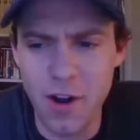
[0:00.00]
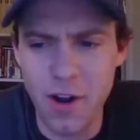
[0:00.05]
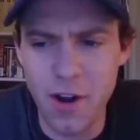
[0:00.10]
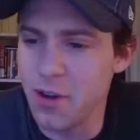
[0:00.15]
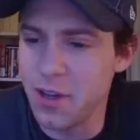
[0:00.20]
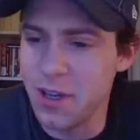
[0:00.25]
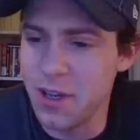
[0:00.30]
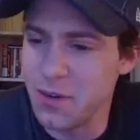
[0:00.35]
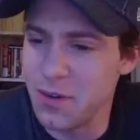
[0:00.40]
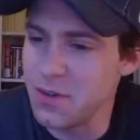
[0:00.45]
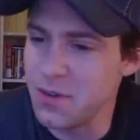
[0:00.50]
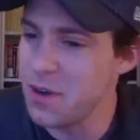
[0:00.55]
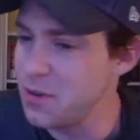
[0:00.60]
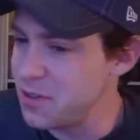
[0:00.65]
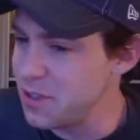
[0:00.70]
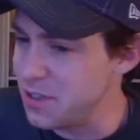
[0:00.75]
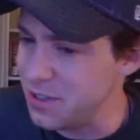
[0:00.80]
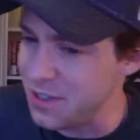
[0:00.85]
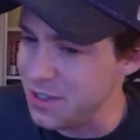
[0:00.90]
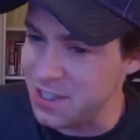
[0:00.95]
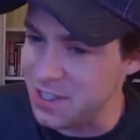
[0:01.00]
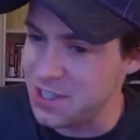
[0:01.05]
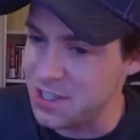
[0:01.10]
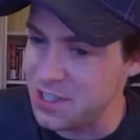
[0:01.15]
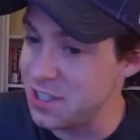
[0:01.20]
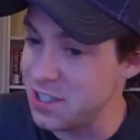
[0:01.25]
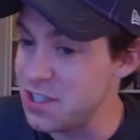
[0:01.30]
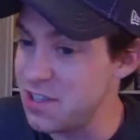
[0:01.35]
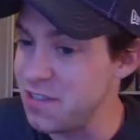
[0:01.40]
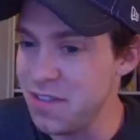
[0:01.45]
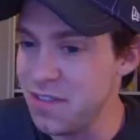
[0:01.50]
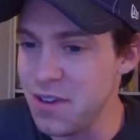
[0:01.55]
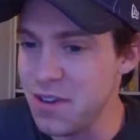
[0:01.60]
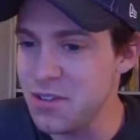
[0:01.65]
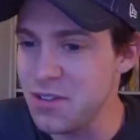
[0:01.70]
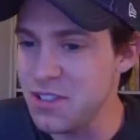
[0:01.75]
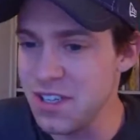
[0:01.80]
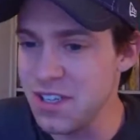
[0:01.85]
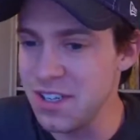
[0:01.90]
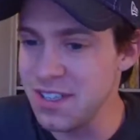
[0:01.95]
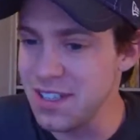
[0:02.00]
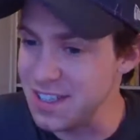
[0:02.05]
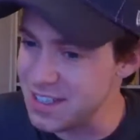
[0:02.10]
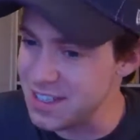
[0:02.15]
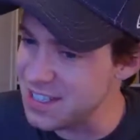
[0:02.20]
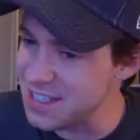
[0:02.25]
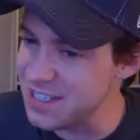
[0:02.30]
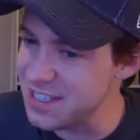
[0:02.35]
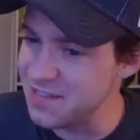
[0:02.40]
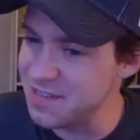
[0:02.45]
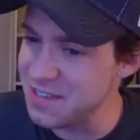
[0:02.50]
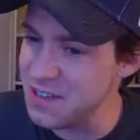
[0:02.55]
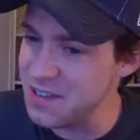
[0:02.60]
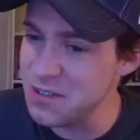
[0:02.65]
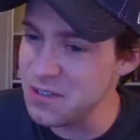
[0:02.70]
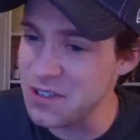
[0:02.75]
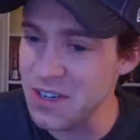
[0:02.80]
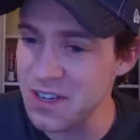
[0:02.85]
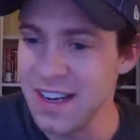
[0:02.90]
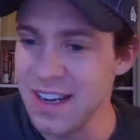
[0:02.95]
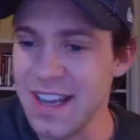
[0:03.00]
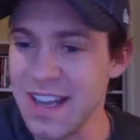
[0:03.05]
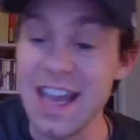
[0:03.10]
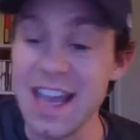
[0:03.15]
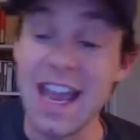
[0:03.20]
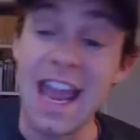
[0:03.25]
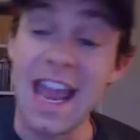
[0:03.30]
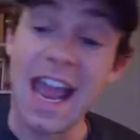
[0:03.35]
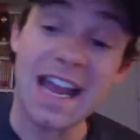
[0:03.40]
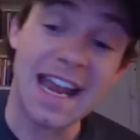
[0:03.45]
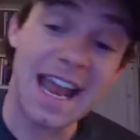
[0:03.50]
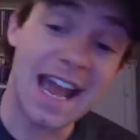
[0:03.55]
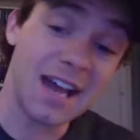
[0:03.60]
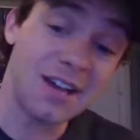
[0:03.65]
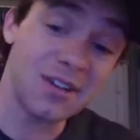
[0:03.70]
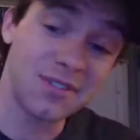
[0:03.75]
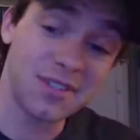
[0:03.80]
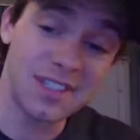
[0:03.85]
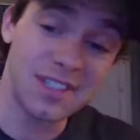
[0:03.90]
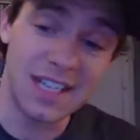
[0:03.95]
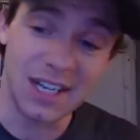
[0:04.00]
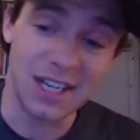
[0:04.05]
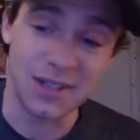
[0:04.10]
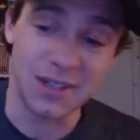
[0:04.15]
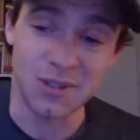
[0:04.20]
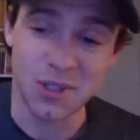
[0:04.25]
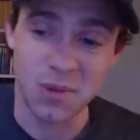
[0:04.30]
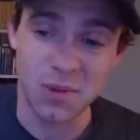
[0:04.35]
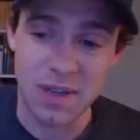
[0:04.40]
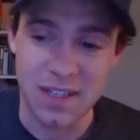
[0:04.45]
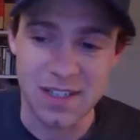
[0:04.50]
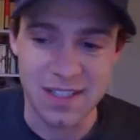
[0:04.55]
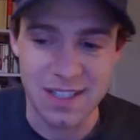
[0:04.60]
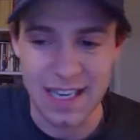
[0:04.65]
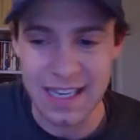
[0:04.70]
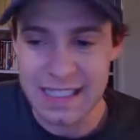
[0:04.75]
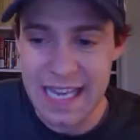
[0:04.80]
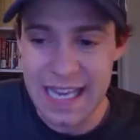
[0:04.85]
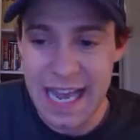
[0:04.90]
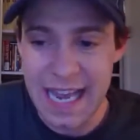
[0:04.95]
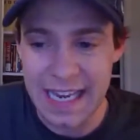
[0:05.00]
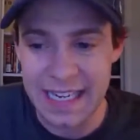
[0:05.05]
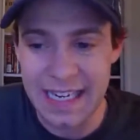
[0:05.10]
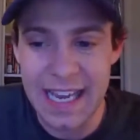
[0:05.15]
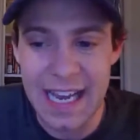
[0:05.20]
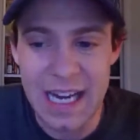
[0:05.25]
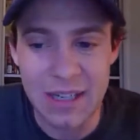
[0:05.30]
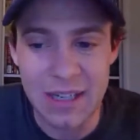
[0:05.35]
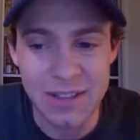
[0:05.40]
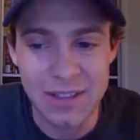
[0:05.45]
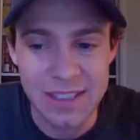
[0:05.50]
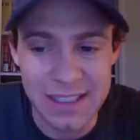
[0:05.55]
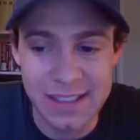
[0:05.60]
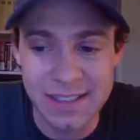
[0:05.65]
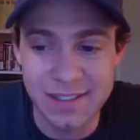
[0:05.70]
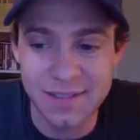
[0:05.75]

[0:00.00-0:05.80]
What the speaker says: you don't know. This is the future. This is the future. And now, Twitter's like dying out, and